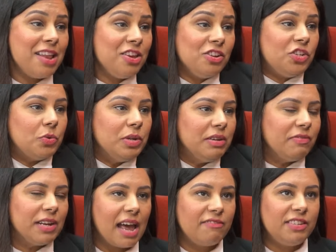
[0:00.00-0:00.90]
and you don't
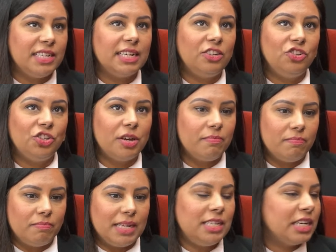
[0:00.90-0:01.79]
even have to nudge
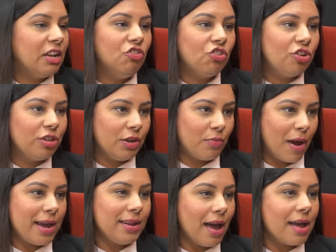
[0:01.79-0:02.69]
them intentionally
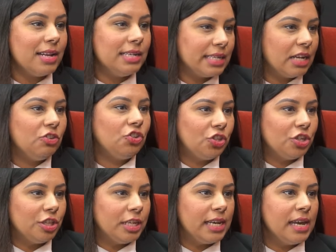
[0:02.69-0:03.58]
right
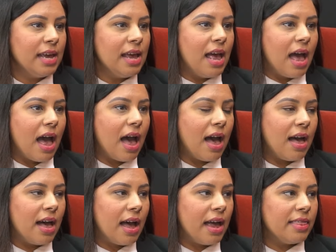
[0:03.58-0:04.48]
unintentionally
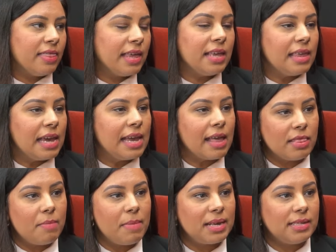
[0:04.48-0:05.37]
uh, i think they
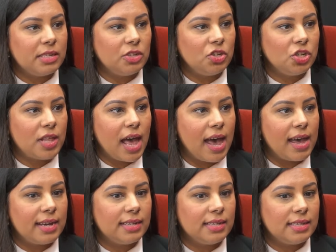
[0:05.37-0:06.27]
get the message
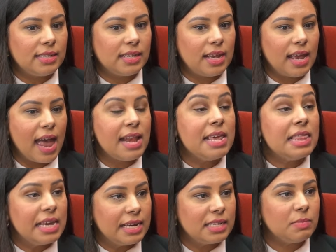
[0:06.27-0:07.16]
that
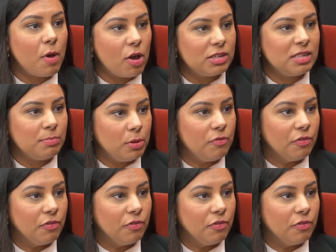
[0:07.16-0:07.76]
anything is possible